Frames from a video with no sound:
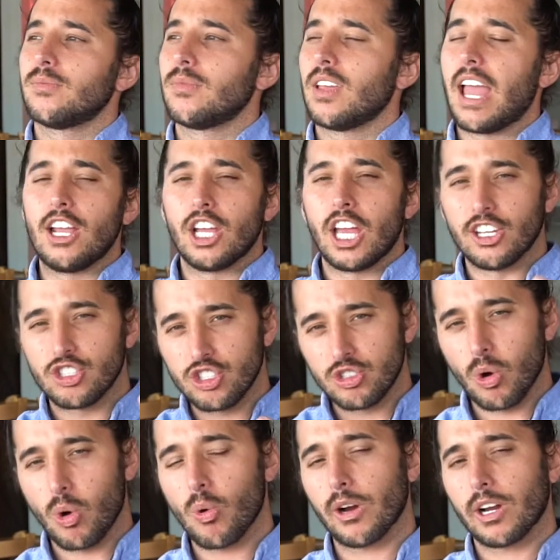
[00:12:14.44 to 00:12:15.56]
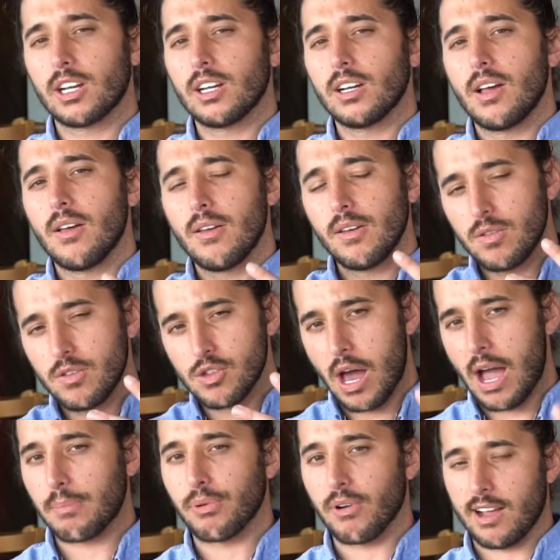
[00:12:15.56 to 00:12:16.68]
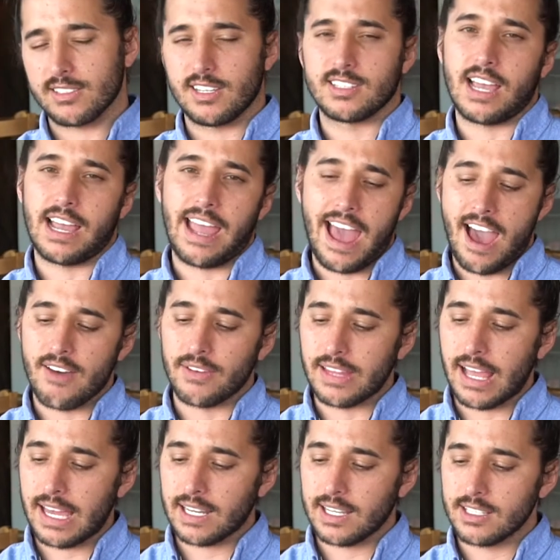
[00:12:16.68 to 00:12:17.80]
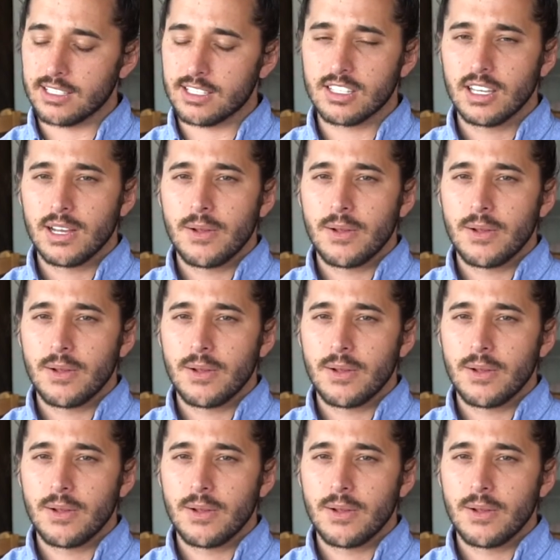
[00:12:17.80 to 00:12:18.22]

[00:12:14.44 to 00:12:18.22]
a historic thought process I have, and that is,